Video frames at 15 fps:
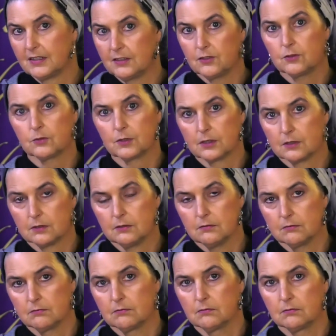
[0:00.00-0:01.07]
Israel,
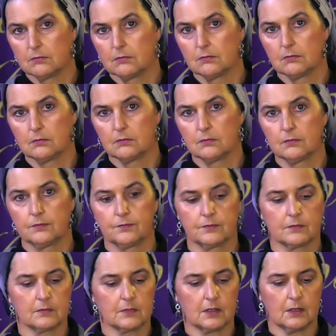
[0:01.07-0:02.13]

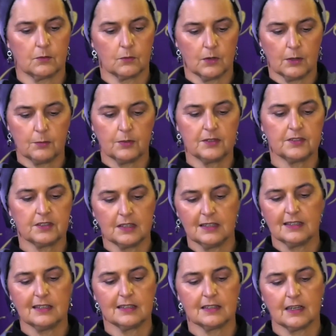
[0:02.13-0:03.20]

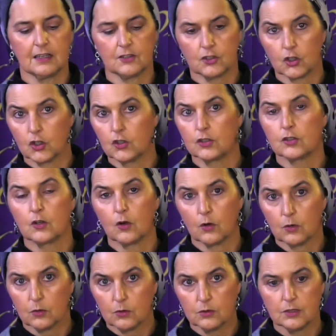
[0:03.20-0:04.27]
representing that, the good
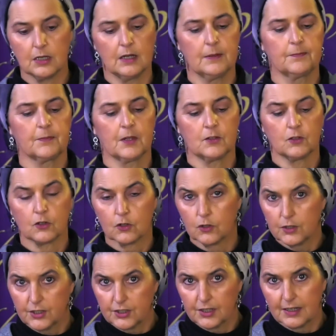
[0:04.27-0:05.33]
gold, the
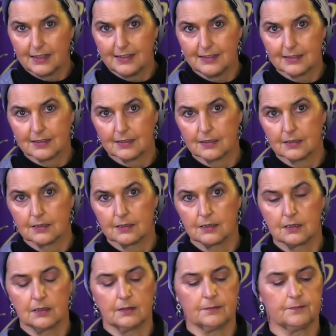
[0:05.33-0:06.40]
Cushite,
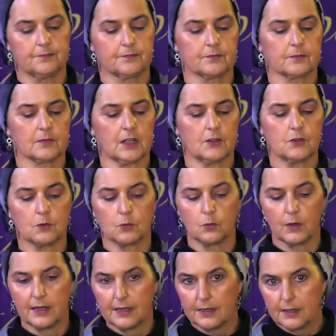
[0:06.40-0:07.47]
the
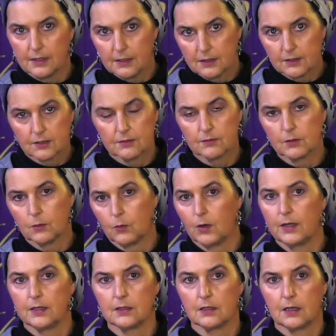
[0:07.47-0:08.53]
radiance of the
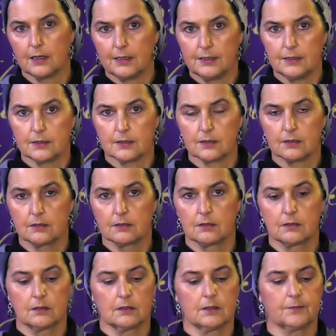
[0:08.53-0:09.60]
white light,
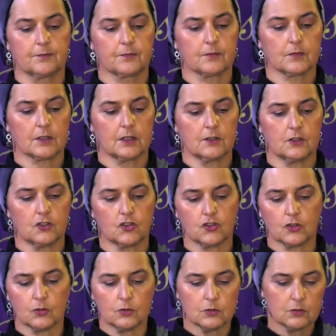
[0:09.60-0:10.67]
the
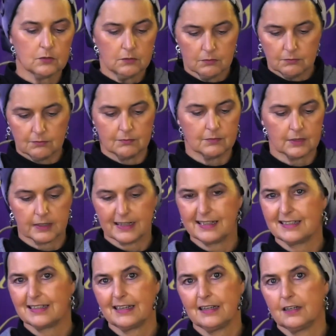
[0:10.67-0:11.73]
soul
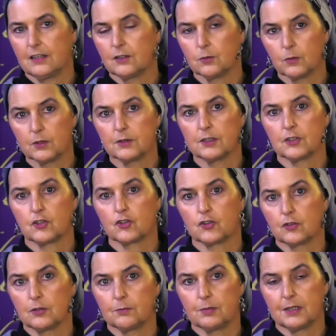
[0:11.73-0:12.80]
contained where it
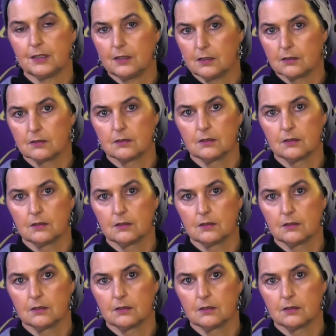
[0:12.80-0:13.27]
should be,